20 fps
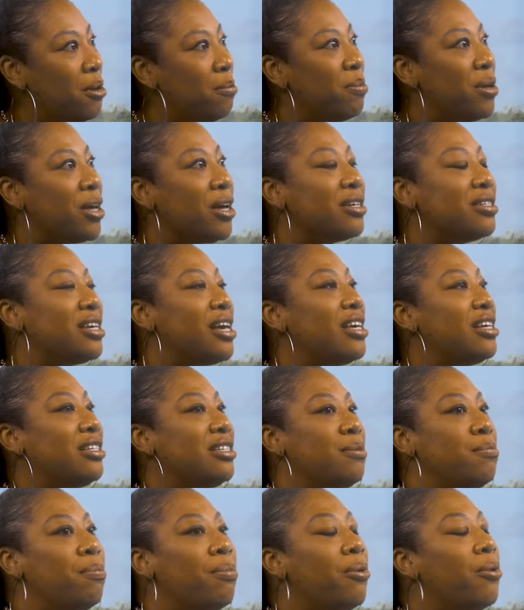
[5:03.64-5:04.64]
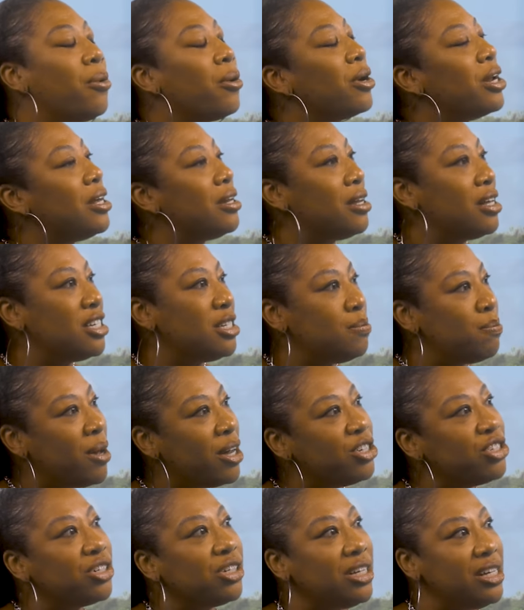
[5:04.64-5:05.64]
because it's important,
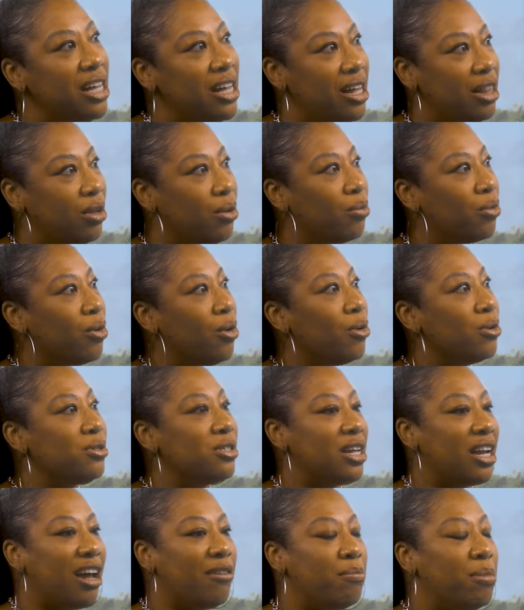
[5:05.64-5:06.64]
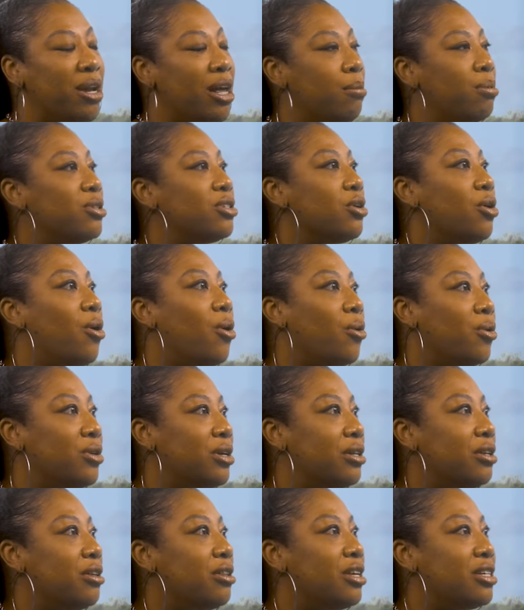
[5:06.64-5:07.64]
especially in the roles that I've been able to hold
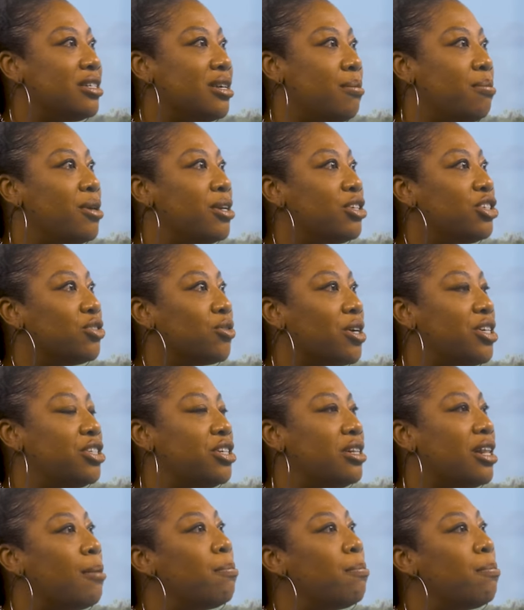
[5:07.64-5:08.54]
under this administration,